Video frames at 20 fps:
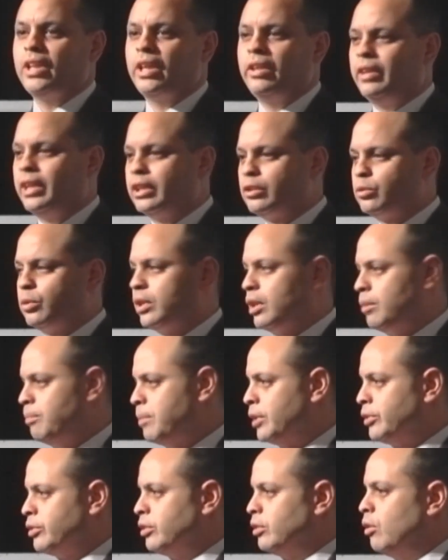And that's what they
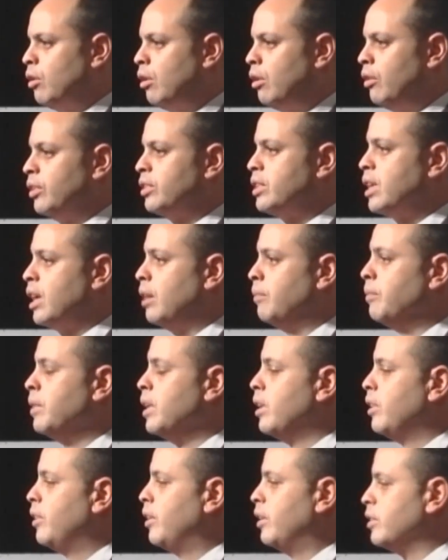measured all the time.
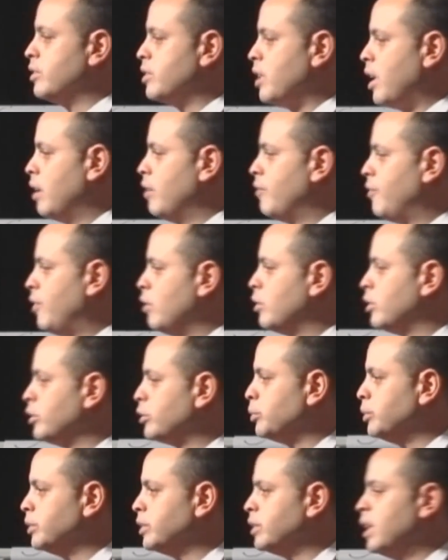Their entire
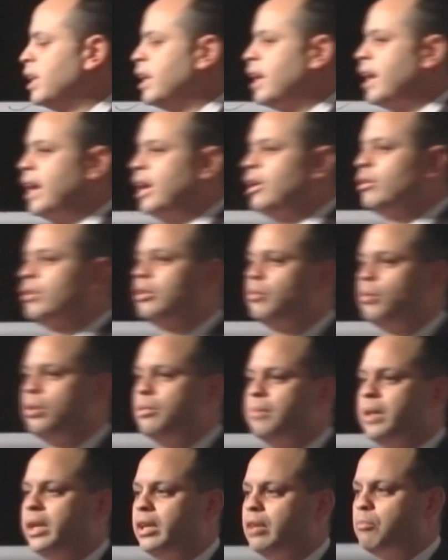focus was, how can we
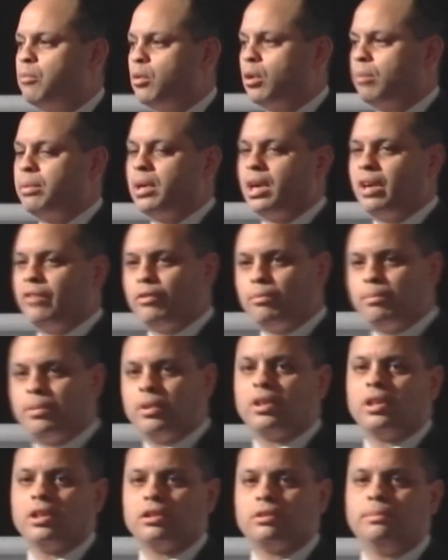make more profit
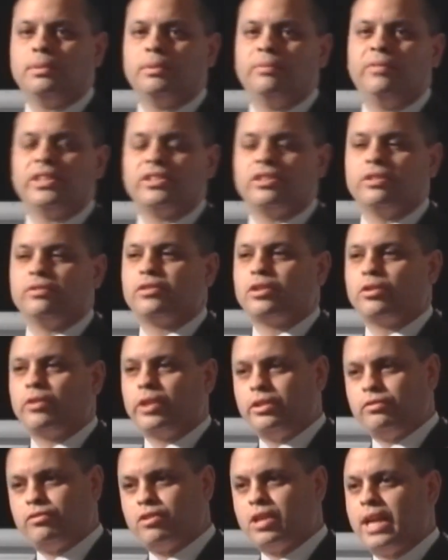per customer visit? So
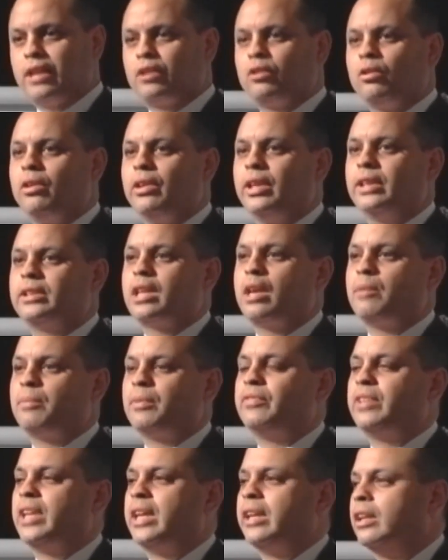they tracked all that type
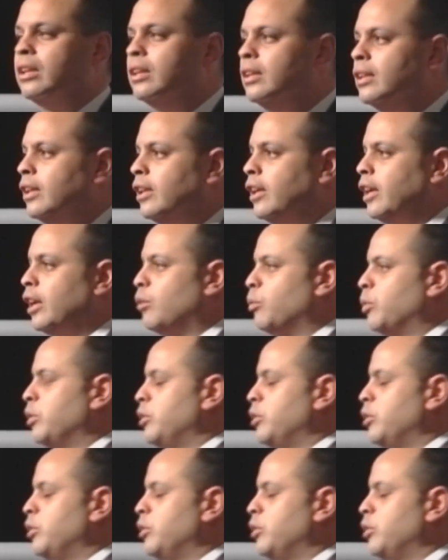of data. And